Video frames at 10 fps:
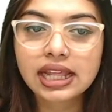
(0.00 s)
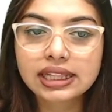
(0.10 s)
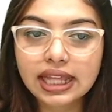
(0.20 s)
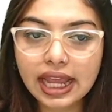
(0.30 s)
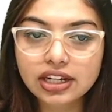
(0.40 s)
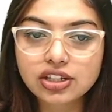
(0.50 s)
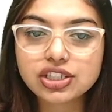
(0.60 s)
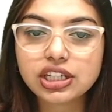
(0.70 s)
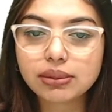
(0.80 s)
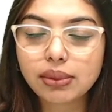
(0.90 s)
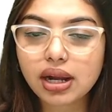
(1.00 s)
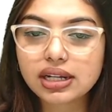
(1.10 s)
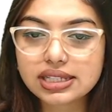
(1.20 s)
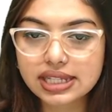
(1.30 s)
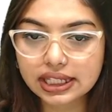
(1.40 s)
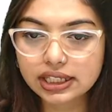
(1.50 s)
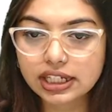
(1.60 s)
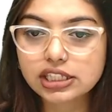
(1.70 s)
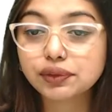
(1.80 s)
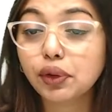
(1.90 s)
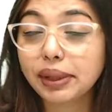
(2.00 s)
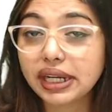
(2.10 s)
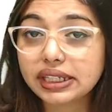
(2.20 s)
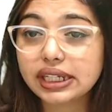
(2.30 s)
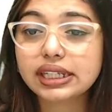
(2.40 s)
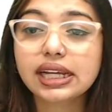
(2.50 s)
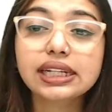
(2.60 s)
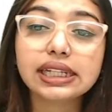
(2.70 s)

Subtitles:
the energy demand is increased for maintaining an